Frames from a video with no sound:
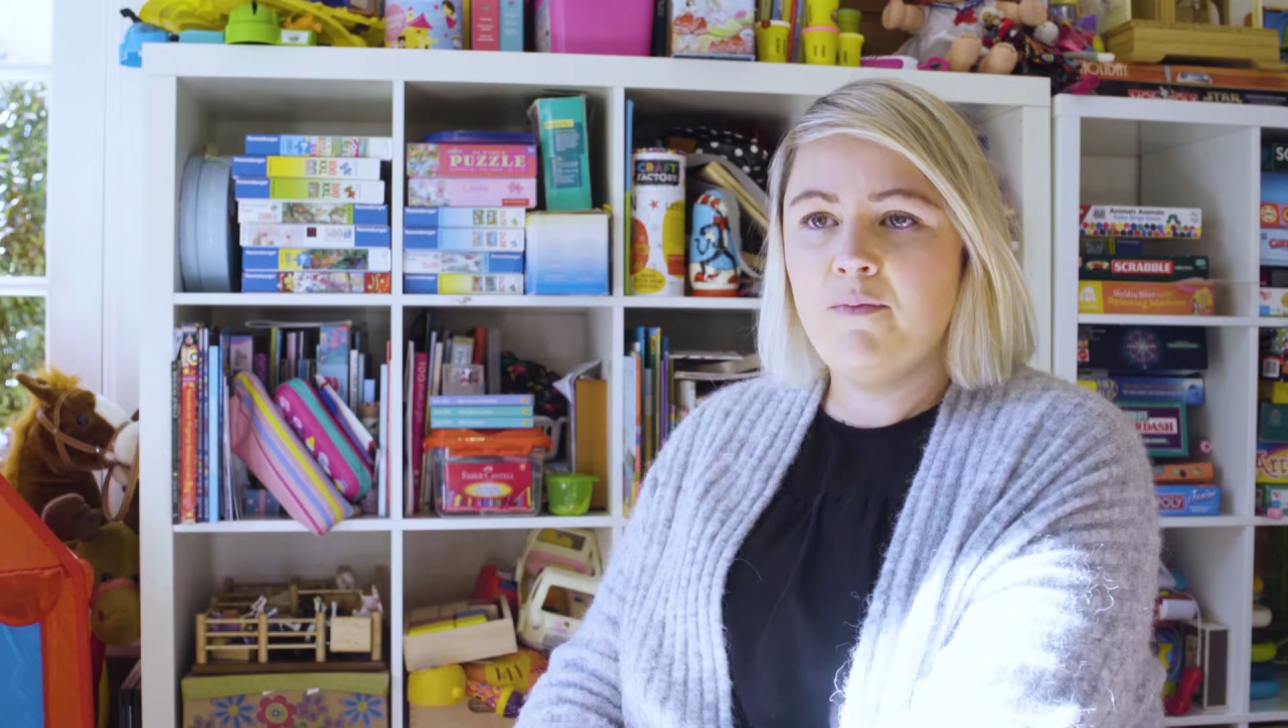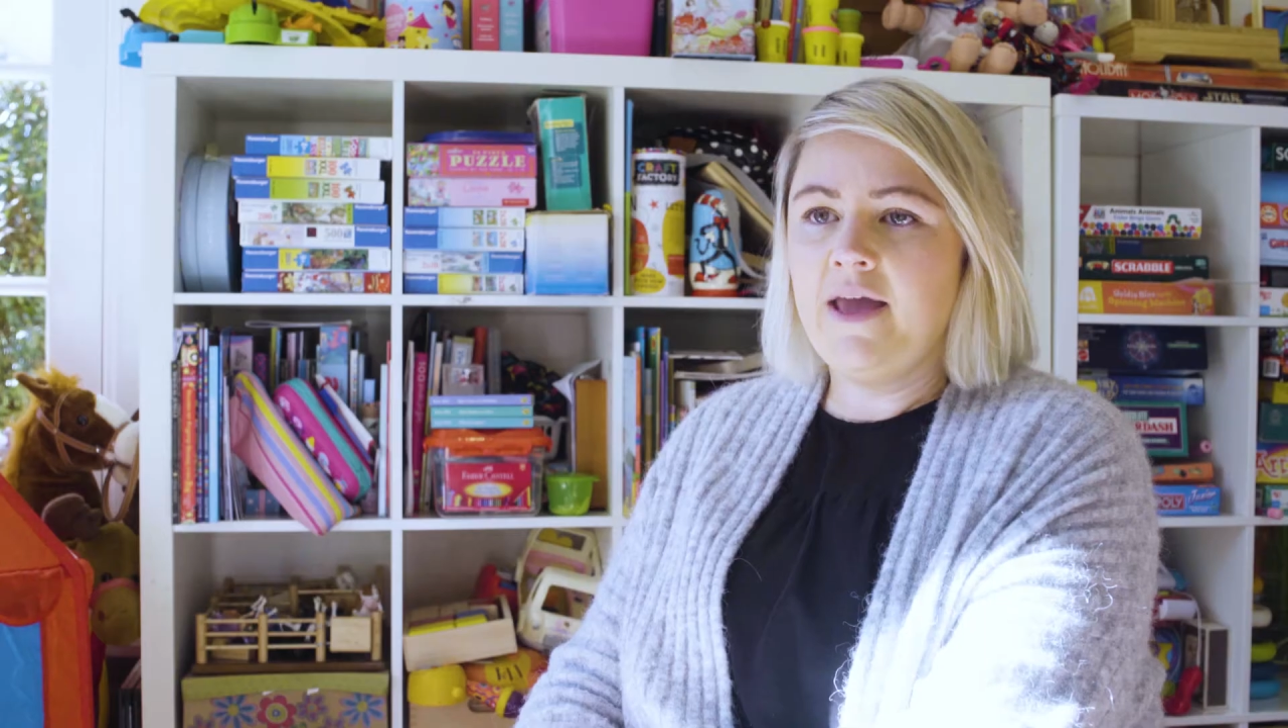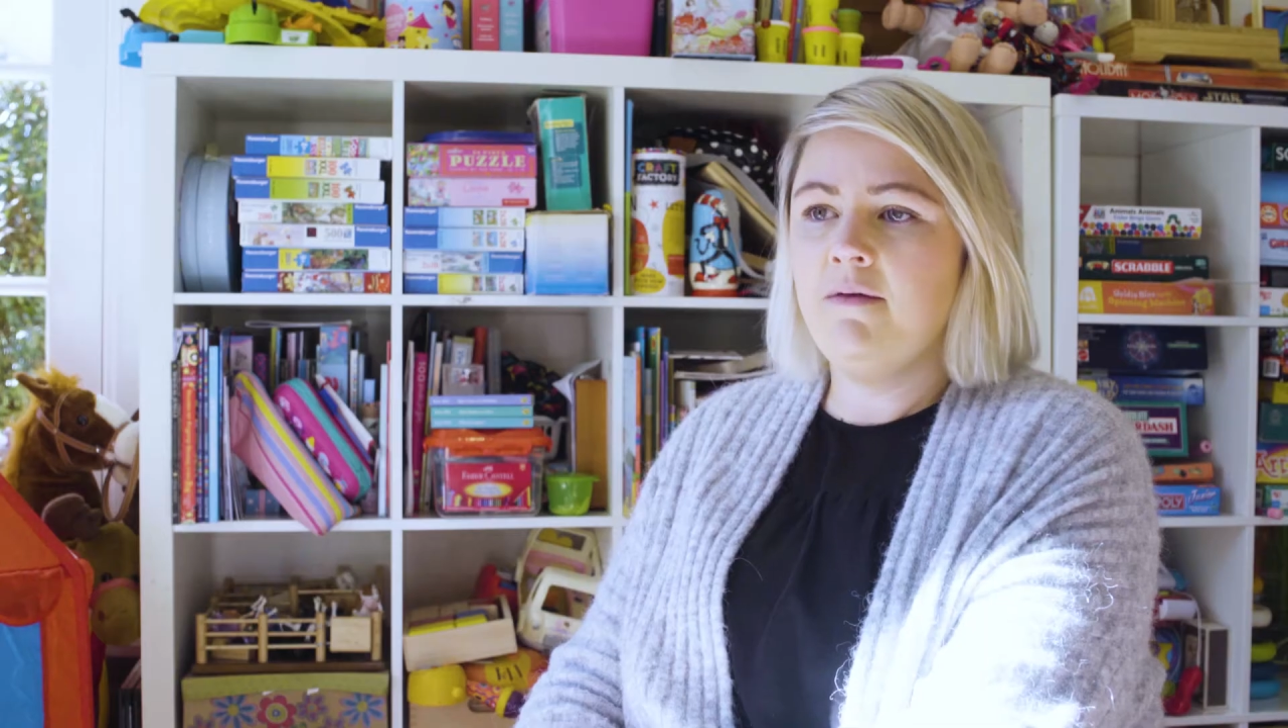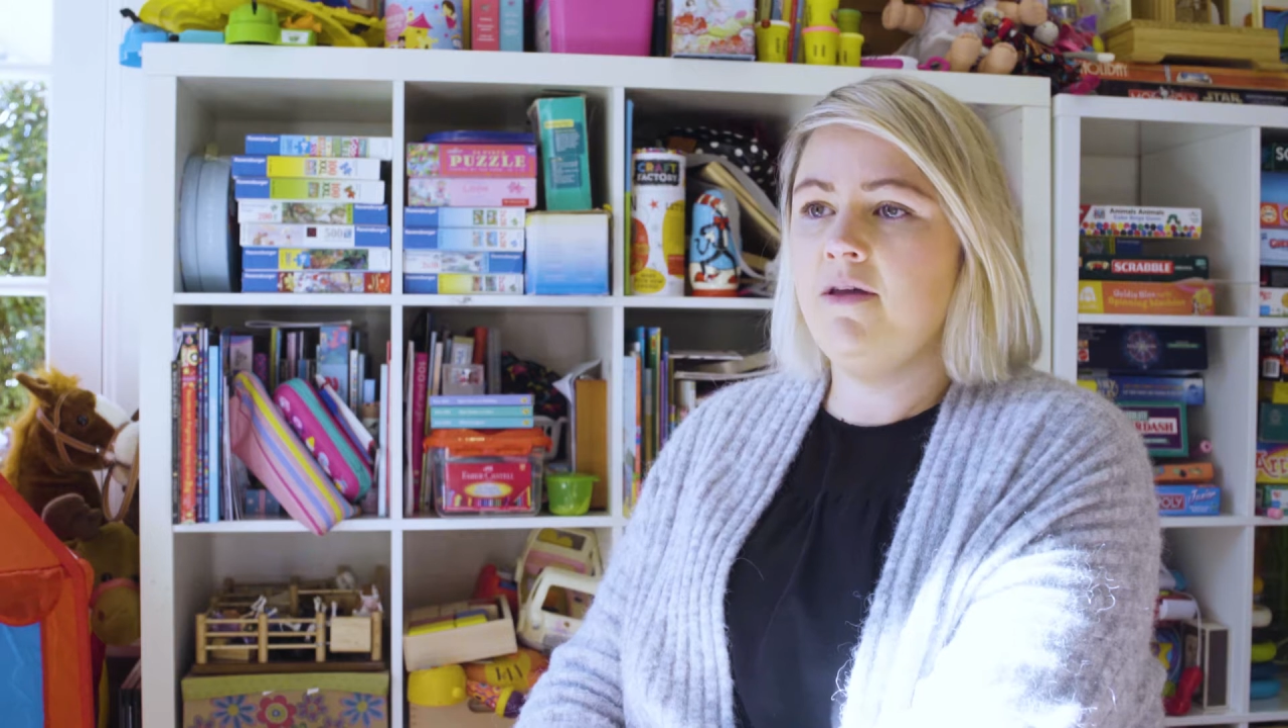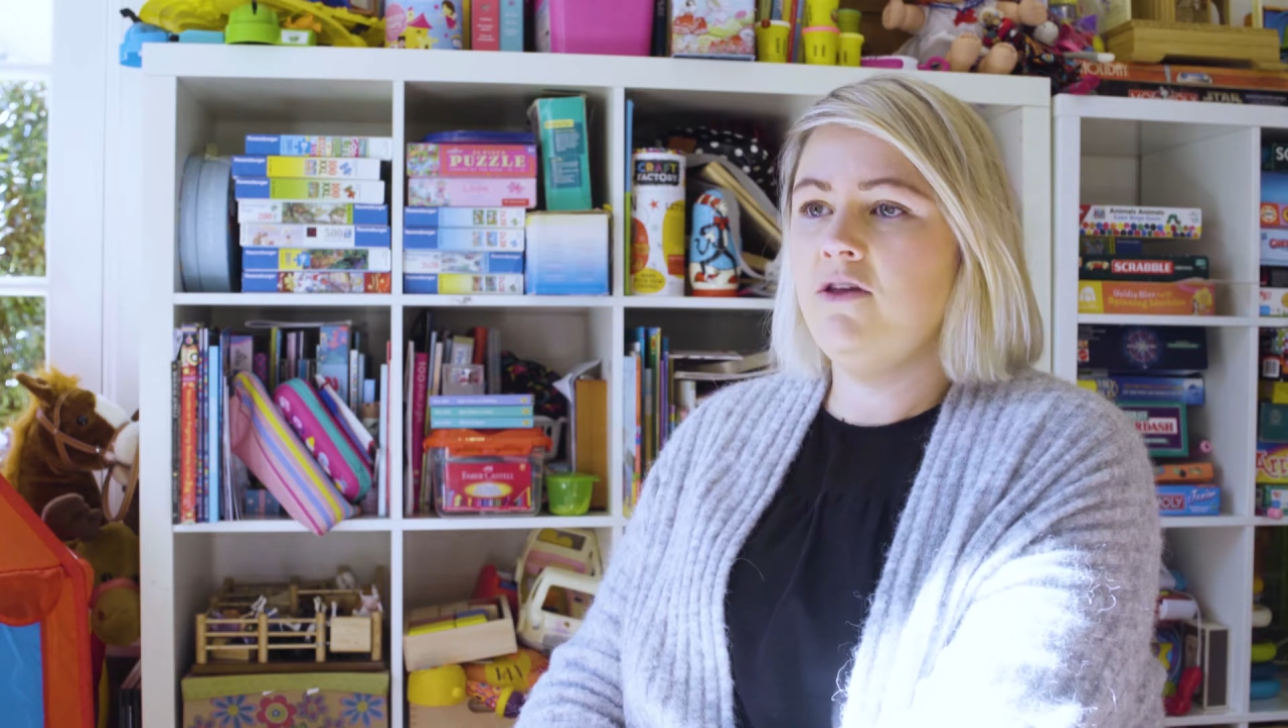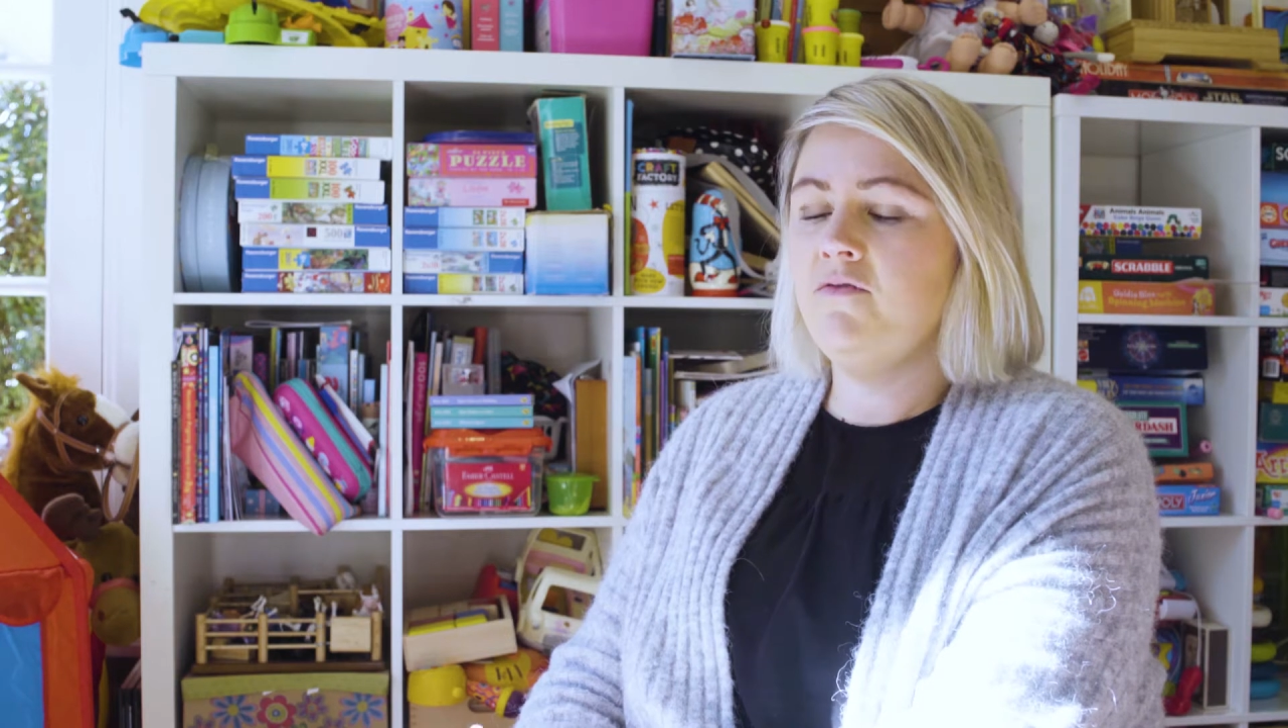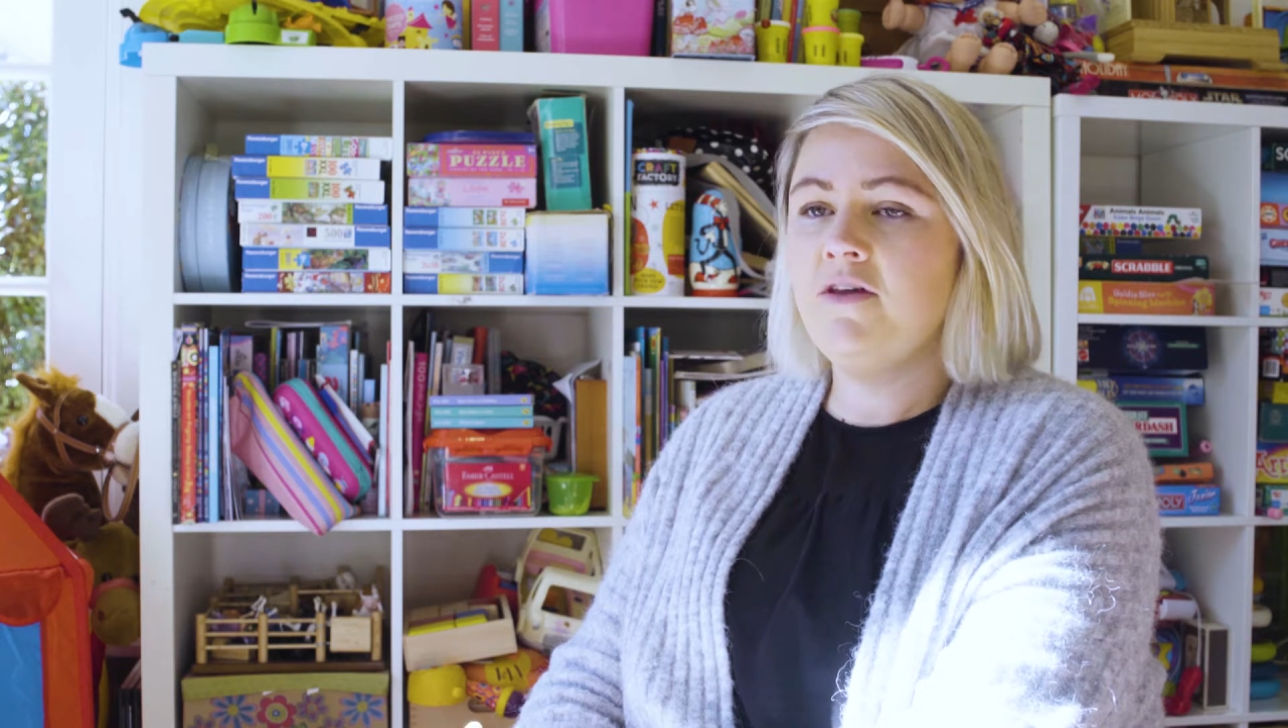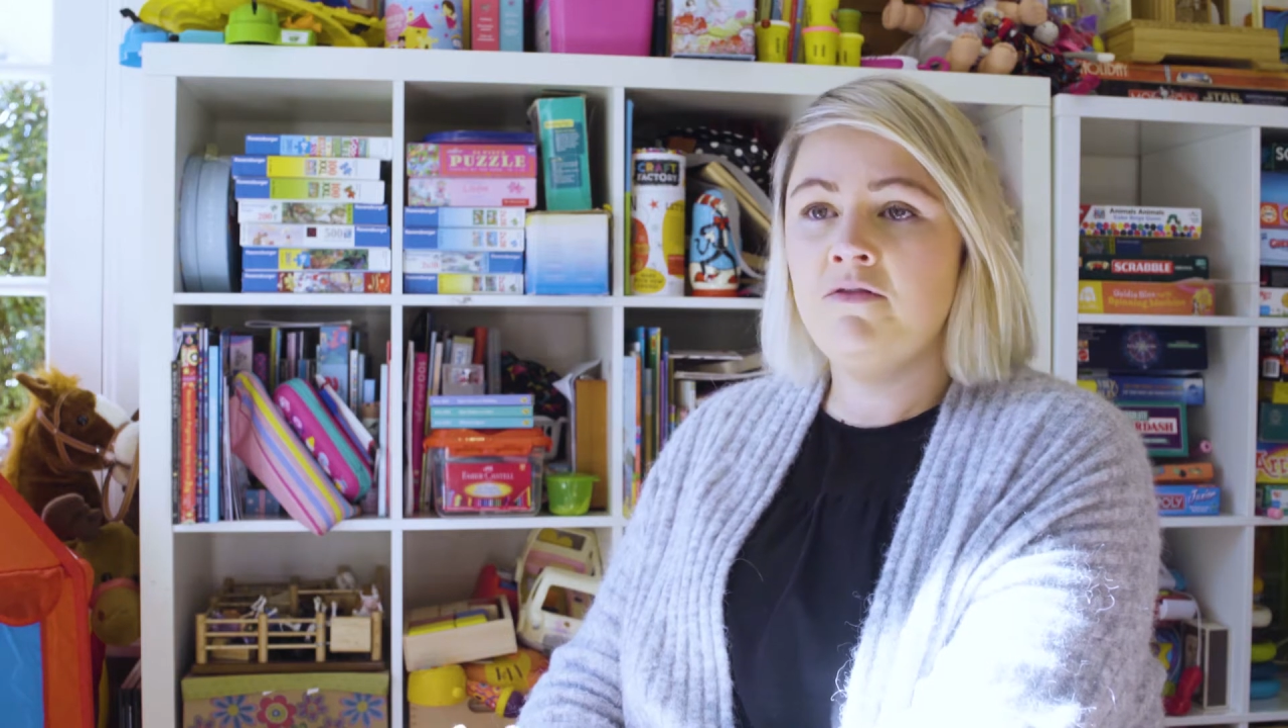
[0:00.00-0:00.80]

the baby, you've